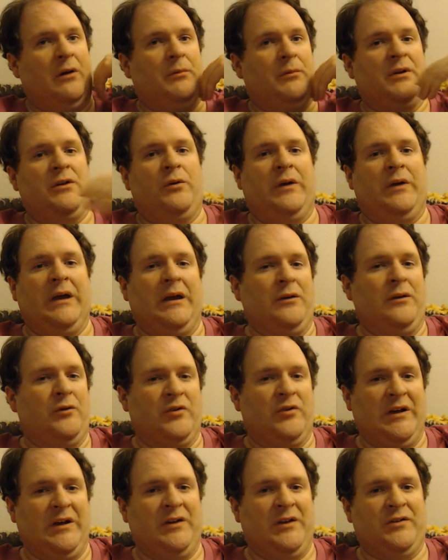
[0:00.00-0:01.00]
but you can't use
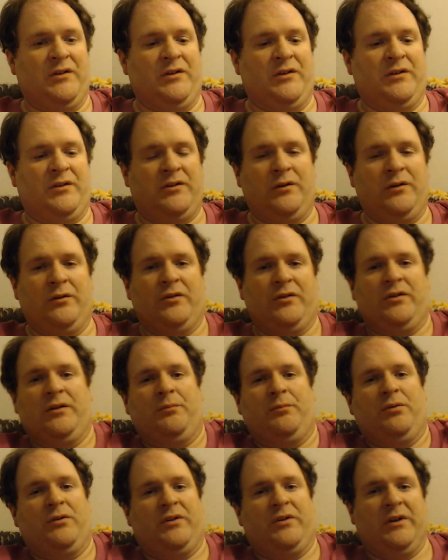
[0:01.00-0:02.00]
that as an excuse to
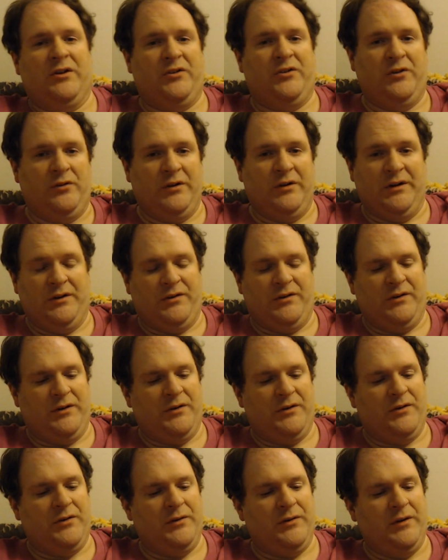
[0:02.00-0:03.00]
protest your
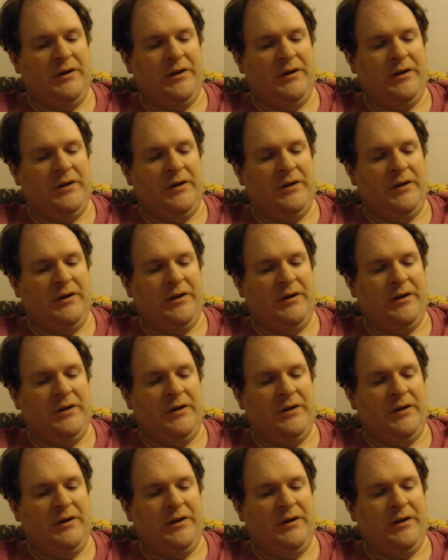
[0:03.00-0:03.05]
innocence.